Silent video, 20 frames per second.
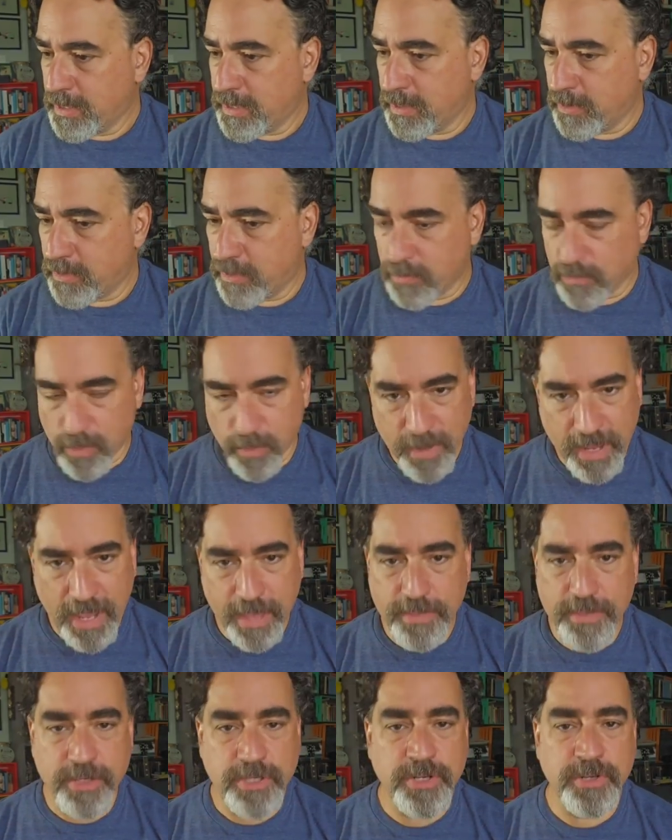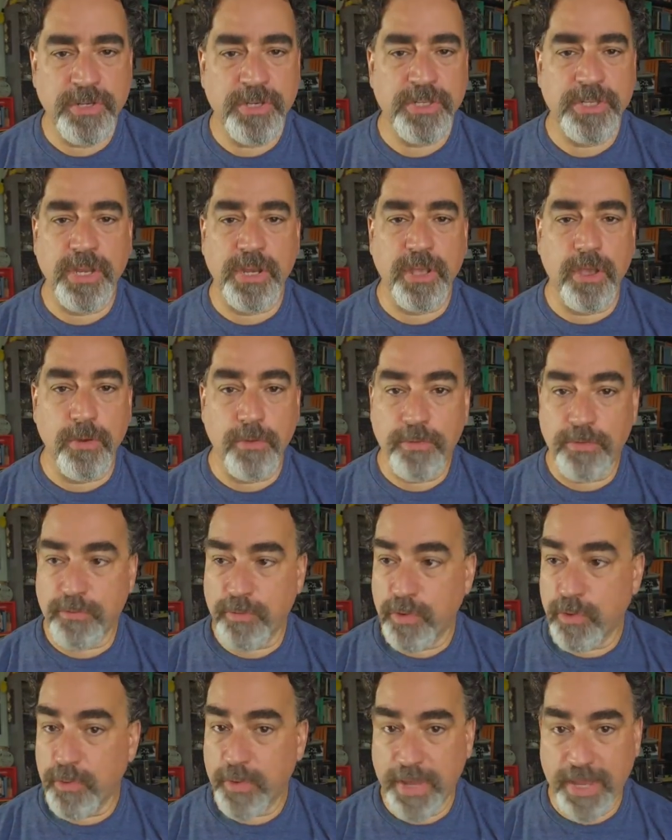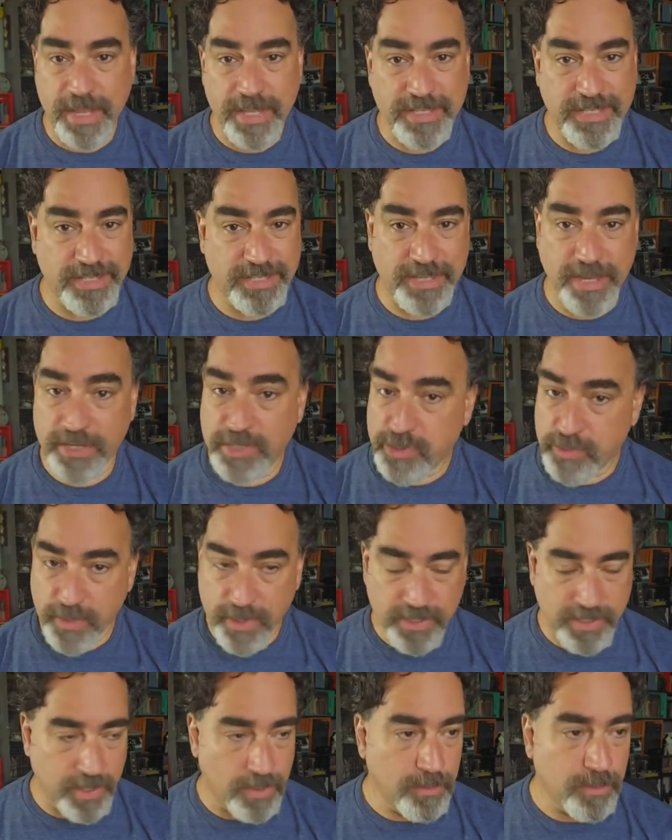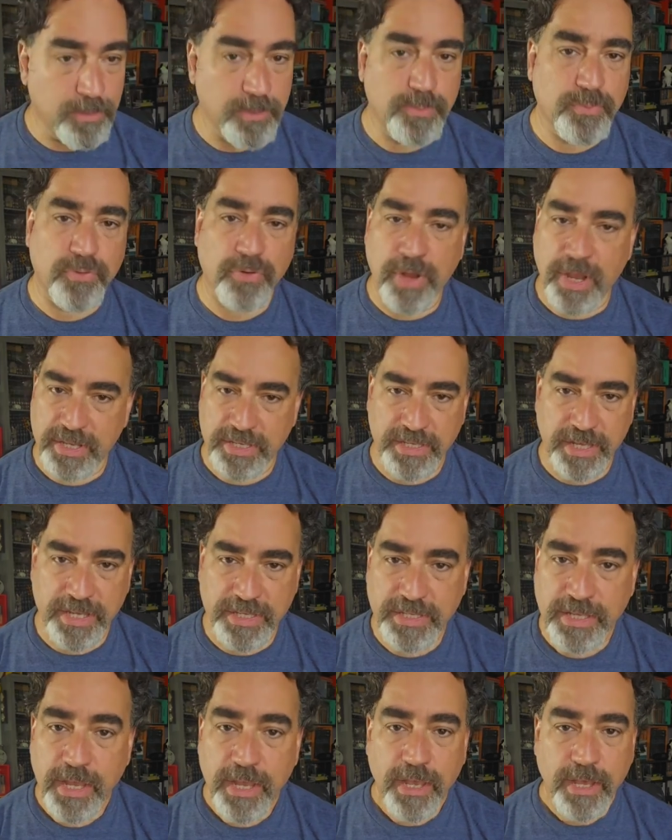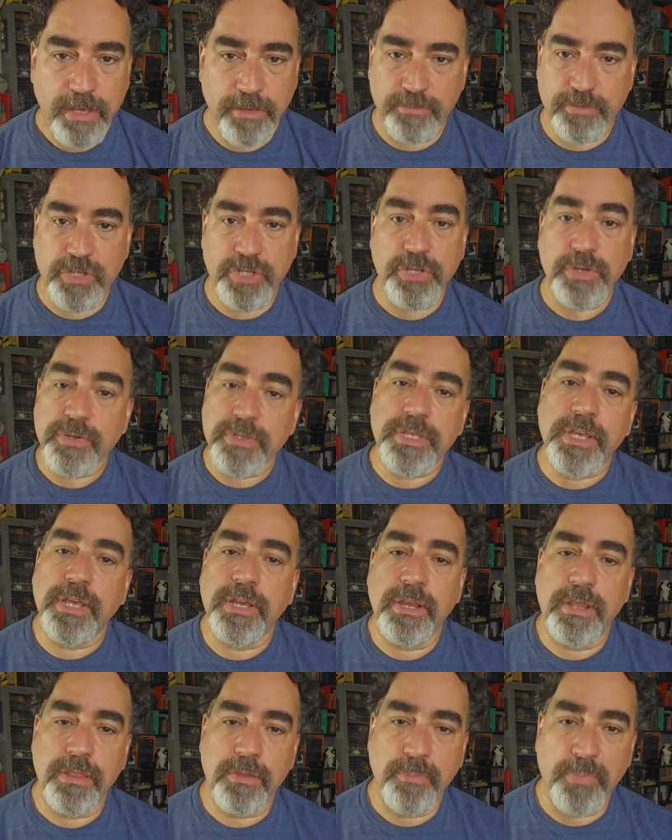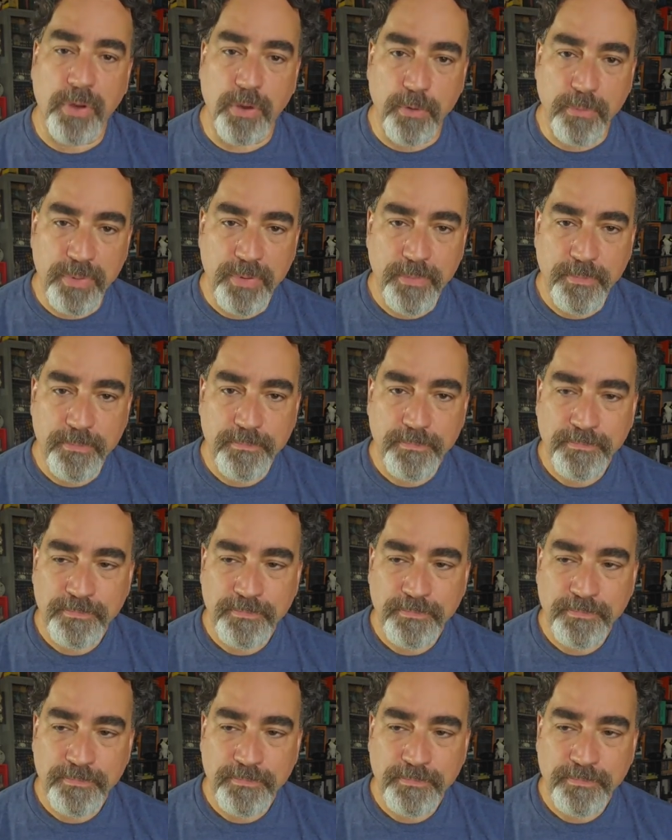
Roman Catholic Church is going to go through its centuries-old process of choosing another pope.